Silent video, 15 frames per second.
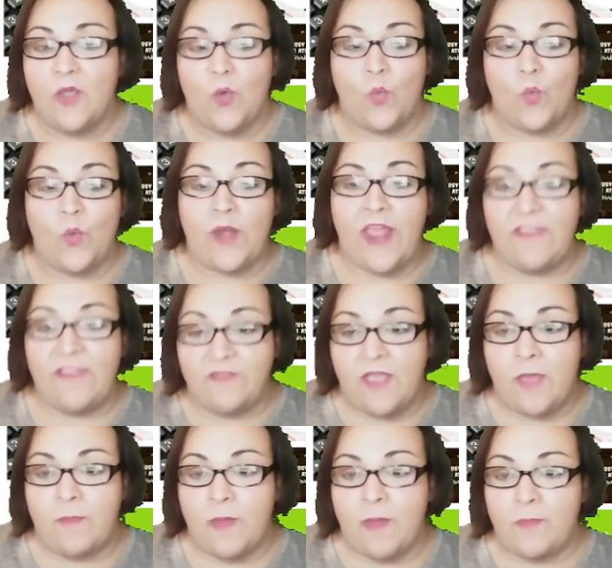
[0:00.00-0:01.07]
what I've
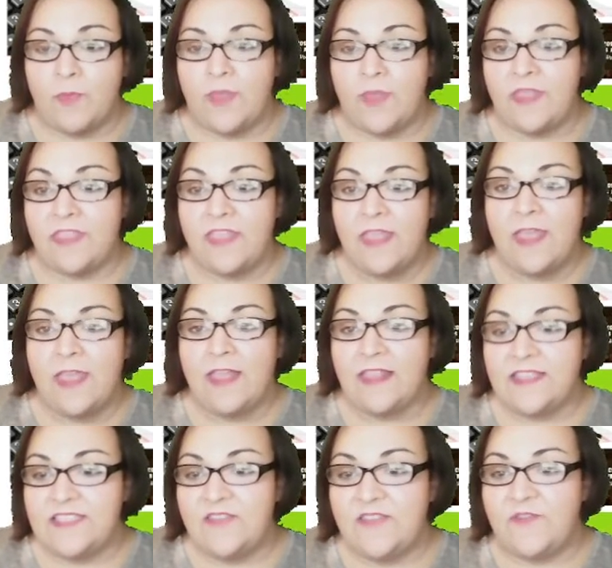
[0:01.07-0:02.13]
come up with.
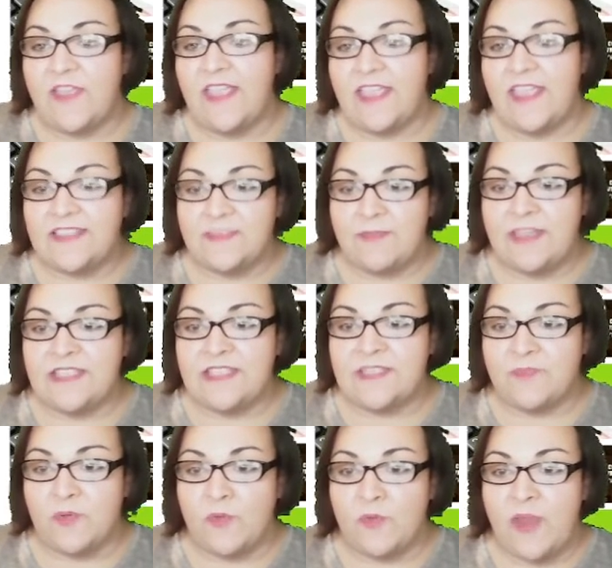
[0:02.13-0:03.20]
Let's see if I can get some
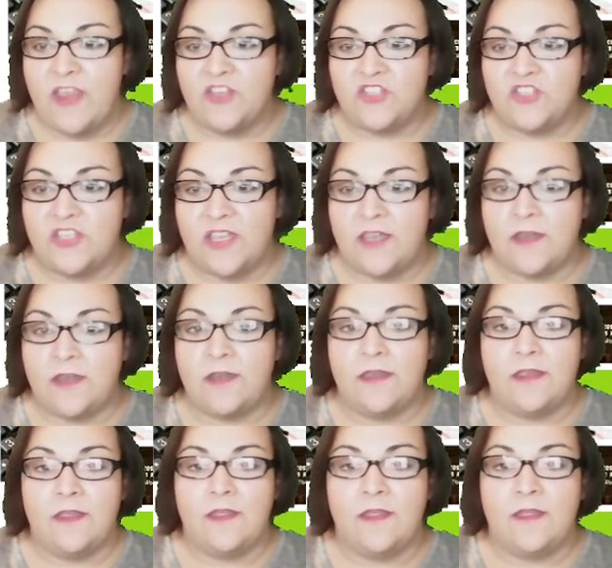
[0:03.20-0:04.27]
inspiration
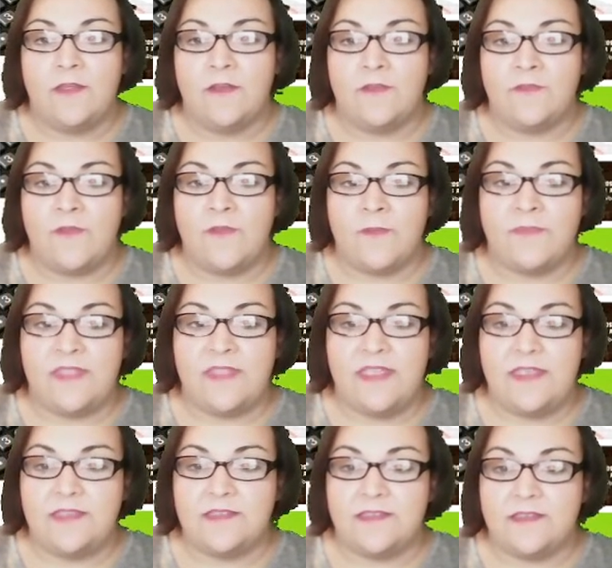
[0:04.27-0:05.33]
from
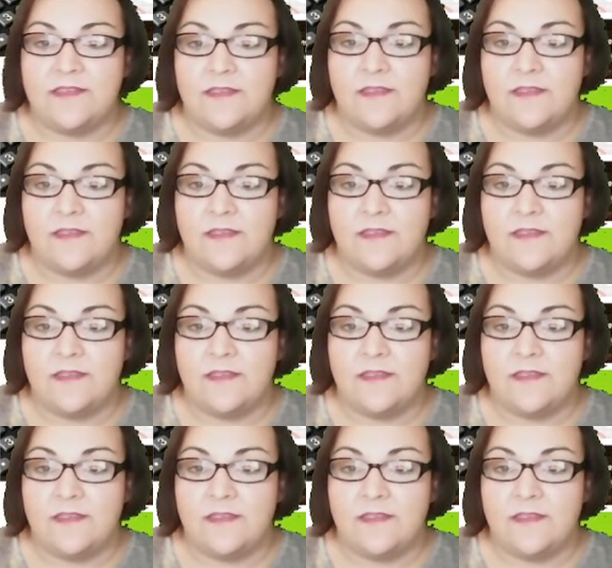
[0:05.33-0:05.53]
these